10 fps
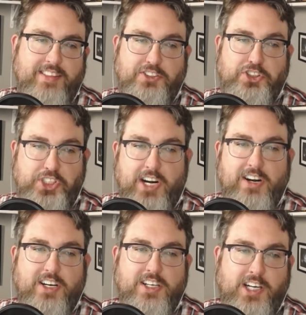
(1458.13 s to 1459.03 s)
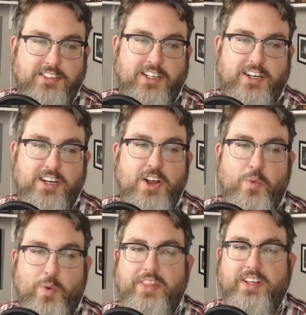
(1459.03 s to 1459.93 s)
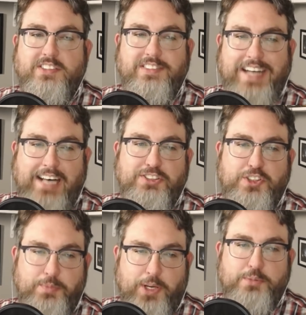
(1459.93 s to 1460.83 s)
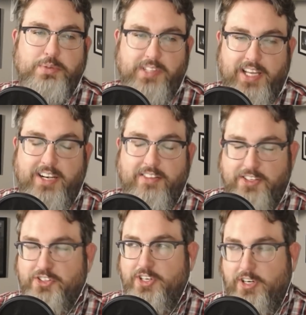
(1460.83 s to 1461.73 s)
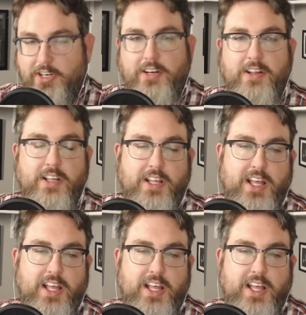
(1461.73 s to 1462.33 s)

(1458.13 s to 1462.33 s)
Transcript: that share a color with the last spell played this turn.